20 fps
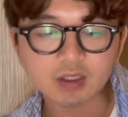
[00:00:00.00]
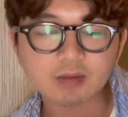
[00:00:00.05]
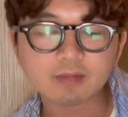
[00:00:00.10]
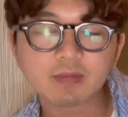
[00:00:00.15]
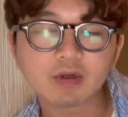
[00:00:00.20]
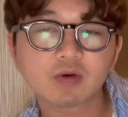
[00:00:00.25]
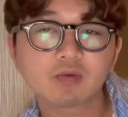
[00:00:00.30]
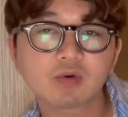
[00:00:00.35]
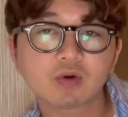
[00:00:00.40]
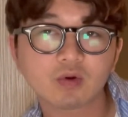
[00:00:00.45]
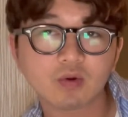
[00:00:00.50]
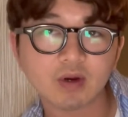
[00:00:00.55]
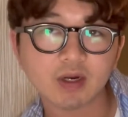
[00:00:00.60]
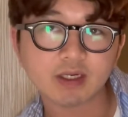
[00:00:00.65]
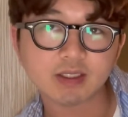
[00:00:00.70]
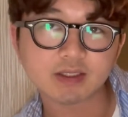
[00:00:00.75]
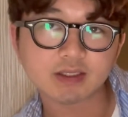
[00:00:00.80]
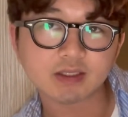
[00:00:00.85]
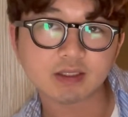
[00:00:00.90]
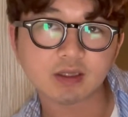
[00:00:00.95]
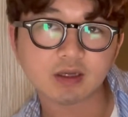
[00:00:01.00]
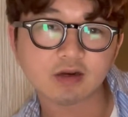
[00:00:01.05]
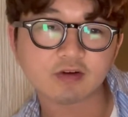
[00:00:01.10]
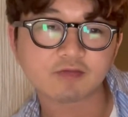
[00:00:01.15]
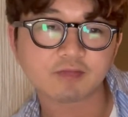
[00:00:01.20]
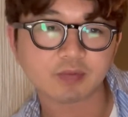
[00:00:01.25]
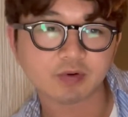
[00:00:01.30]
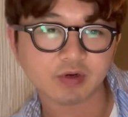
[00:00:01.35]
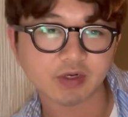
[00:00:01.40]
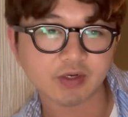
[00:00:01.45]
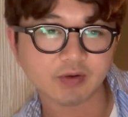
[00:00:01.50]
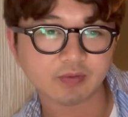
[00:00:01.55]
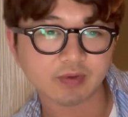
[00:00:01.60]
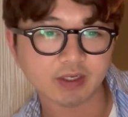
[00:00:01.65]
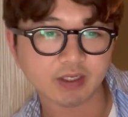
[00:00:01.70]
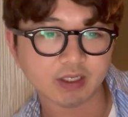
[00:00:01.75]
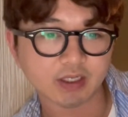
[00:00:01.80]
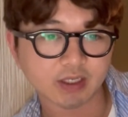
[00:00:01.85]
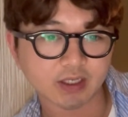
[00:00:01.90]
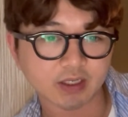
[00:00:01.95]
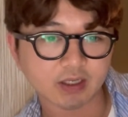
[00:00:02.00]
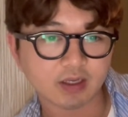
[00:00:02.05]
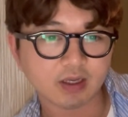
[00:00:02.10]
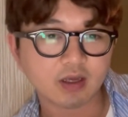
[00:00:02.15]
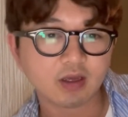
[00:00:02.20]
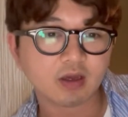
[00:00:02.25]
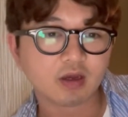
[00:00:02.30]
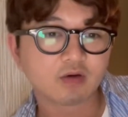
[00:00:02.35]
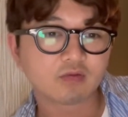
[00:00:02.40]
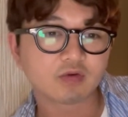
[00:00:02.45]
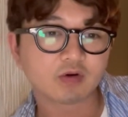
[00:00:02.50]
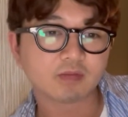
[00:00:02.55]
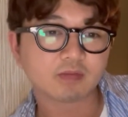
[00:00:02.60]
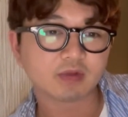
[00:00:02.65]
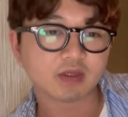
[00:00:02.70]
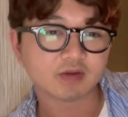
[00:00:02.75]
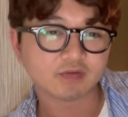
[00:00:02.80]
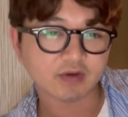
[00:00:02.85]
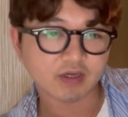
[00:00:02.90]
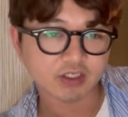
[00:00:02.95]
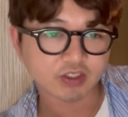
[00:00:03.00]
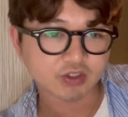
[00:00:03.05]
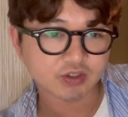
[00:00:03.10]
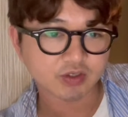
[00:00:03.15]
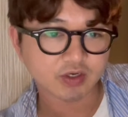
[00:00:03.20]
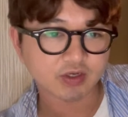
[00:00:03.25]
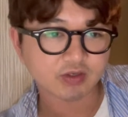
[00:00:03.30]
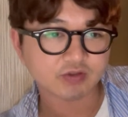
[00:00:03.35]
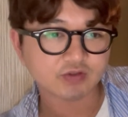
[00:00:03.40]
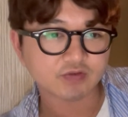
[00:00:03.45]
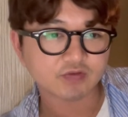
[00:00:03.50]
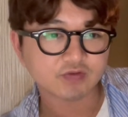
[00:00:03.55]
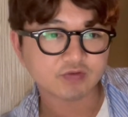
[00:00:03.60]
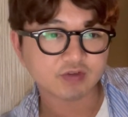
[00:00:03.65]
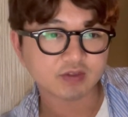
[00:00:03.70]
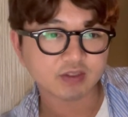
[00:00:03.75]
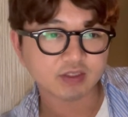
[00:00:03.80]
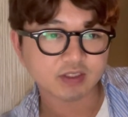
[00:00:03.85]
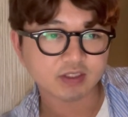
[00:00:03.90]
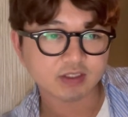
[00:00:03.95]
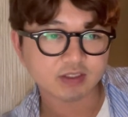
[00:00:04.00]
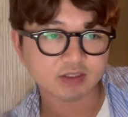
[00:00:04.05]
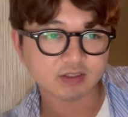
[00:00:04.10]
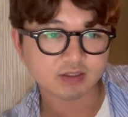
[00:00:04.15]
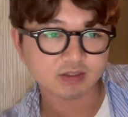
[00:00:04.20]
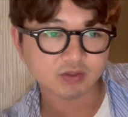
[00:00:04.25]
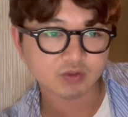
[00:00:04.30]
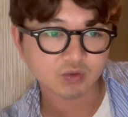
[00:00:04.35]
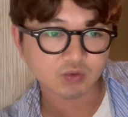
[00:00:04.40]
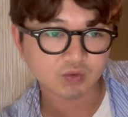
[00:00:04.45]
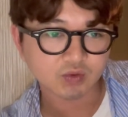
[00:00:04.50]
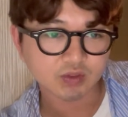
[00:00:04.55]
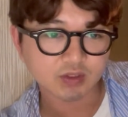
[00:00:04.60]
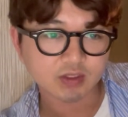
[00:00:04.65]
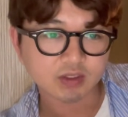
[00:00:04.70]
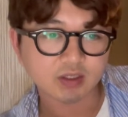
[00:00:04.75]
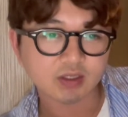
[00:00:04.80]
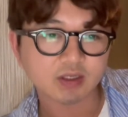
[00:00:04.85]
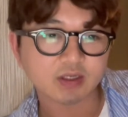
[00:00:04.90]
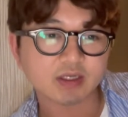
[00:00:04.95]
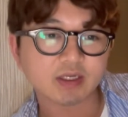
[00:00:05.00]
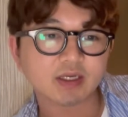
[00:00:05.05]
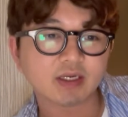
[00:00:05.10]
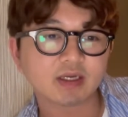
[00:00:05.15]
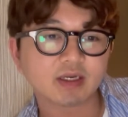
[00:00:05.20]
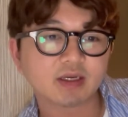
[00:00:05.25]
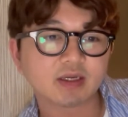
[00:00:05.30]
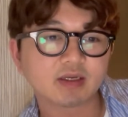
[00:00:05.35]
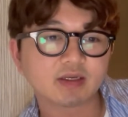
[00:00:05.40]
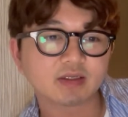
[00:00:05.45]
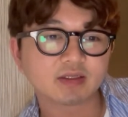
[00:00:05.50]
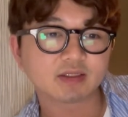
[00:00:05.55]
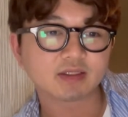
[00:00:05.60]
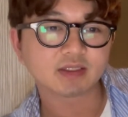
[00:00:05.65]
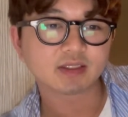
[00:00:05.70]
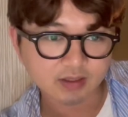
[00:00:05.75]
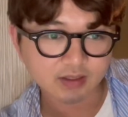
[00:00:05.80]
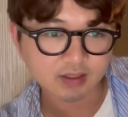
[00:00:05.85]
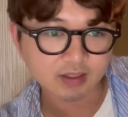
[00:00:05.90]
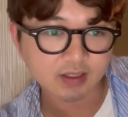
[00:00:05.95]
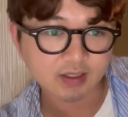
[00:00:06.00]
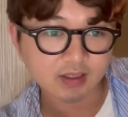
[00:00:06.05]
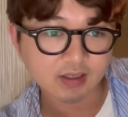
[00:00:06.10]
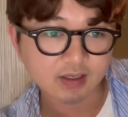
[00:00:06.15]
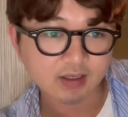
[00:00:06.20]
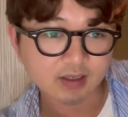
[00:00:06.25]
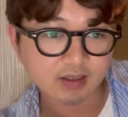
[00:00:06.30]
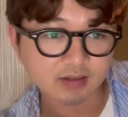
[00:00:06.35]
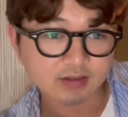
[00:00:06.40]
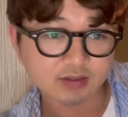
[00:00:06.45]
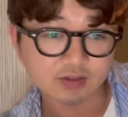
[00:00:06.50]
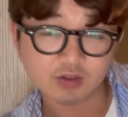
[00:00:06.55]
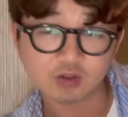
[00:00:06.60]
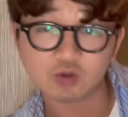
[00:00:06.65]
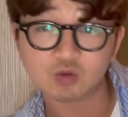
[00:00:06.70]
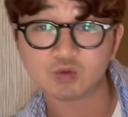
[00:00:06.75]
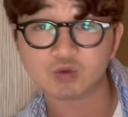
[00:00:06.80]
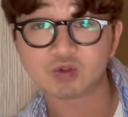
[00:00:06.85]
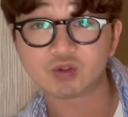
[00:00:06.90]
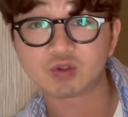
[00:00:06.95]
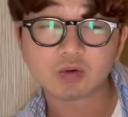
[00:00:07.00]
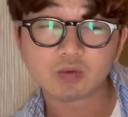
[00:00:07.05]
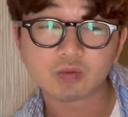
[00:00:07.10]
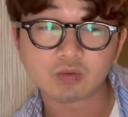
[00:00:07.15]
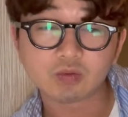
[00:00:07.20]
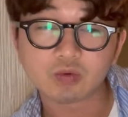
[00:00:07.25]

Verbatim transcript: But it requires a lot of pre-reading from Levi Strauss, Felix Guattari, and Gilles Deleuze,